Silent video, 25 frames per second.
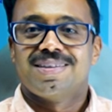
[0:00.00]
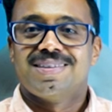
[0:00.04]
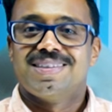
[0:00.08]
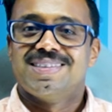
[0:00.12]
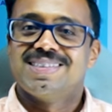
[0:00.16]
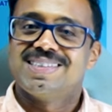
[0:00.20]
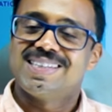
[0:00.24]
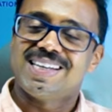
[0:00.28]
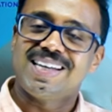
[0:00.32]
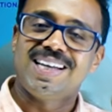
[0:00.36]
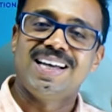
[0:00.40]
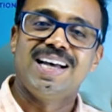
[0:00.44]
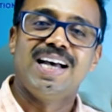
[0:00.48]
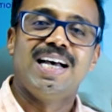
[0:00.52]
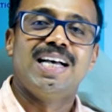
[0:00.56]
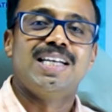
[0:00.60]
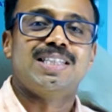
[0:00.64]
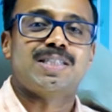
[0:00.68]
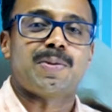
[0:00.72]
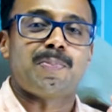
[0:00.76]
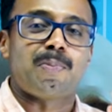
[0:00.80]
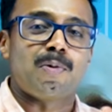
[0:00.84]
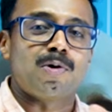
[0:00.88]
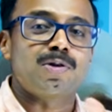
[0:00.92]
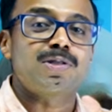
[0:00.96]
See,
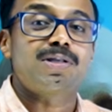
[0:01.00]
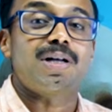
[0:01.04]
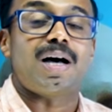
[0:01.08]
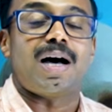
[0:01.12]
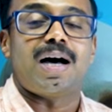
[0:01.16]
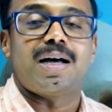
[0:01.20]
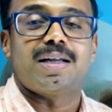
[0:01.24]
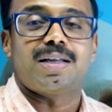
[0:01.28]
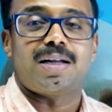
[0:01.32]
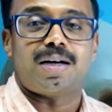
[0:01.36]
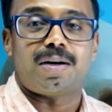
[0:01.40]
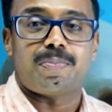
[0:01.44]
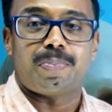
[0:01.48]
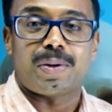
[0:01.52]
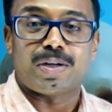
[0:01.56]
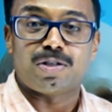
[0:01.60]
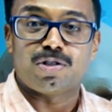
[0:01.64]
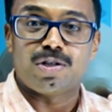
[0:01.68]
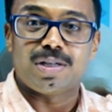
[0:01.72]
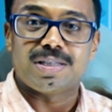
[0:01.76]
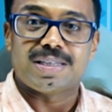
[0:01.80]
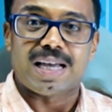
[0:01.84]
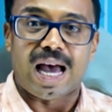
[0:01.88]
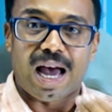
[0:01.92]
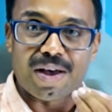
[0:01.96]
suppose the
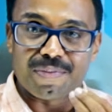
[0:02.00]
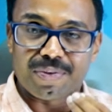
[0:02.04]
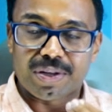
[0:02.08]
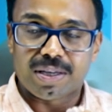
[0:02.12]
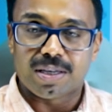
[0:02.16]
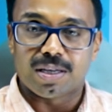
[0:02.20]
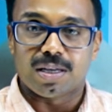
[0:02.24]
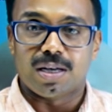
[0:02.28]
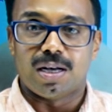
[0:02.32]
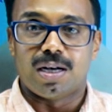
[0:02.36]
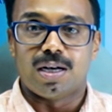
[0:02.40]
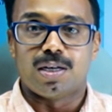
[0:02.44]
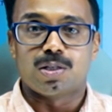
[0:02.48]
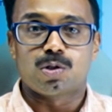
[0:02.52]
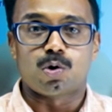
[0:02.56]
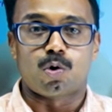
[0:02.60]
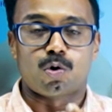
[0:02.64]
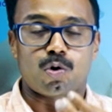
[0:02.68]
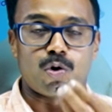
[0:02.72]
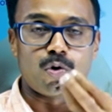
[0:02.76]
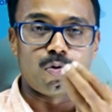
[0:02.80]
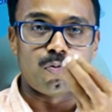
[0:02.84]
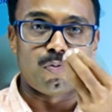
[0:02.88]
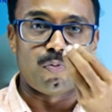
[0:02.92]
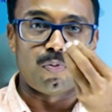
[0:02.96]
patient is having
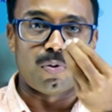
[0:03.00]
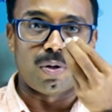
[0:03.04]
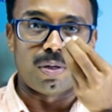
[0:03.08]
sort of